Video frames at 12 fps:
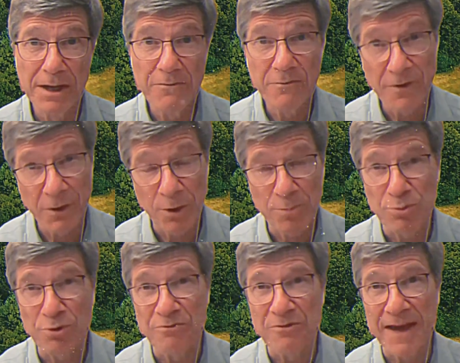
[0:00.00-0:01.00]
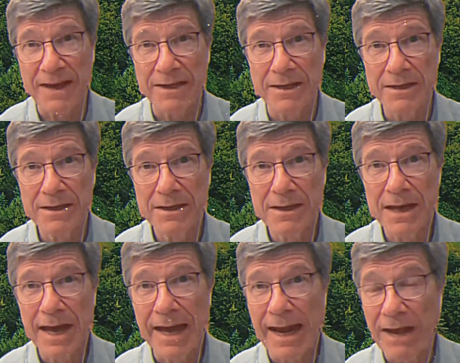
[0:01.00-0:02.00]
Very prophetic,
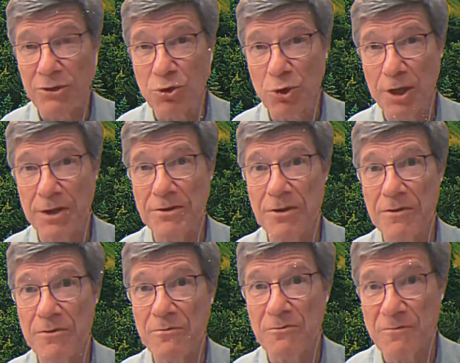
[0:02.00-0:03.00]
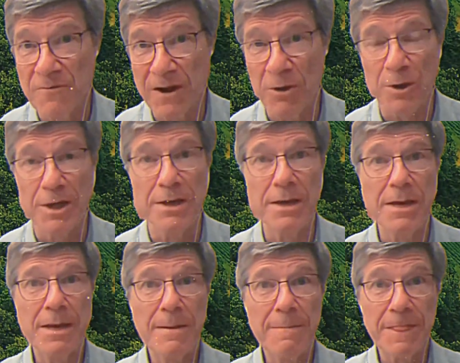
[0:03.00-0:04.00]
and I took it very
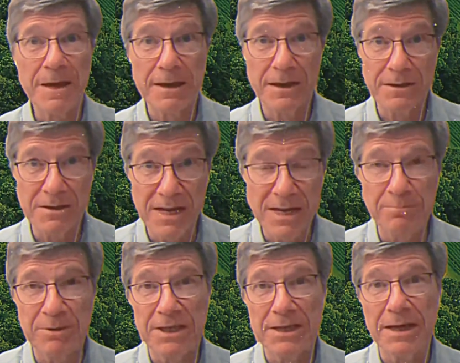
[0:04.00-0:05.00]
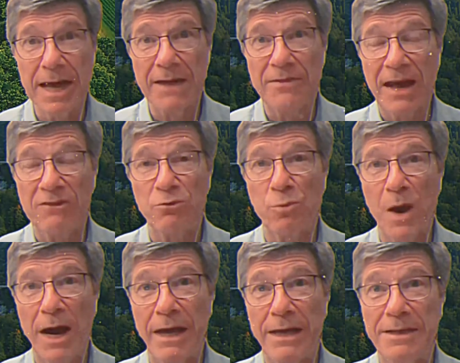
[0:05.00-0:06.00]
deeply, and that's
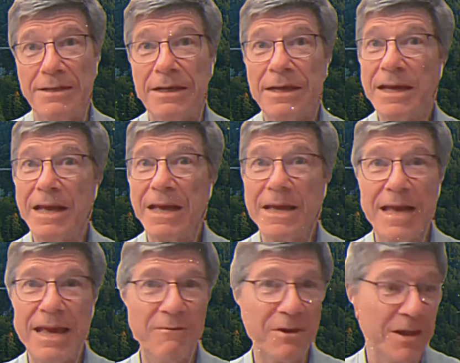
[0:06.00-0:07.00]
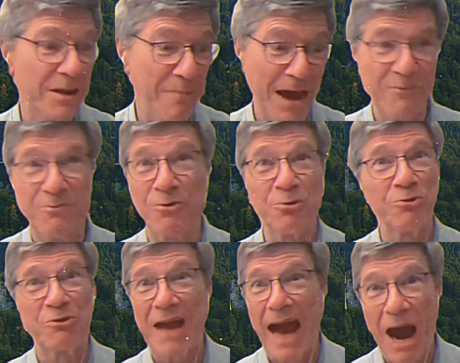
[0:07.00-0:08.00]
why even in my
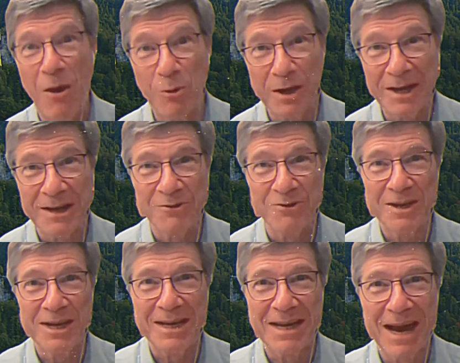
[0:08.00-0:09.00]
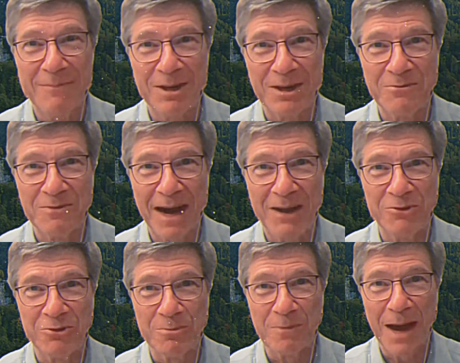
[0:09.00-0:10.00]
first outing as an economic
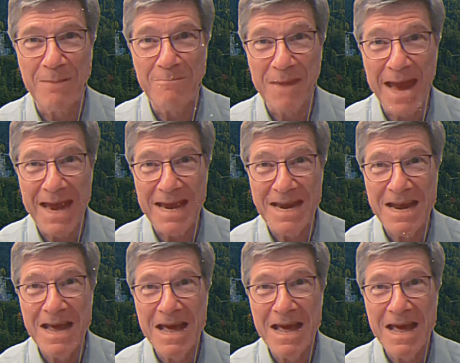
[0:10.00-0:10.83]
advisor, my main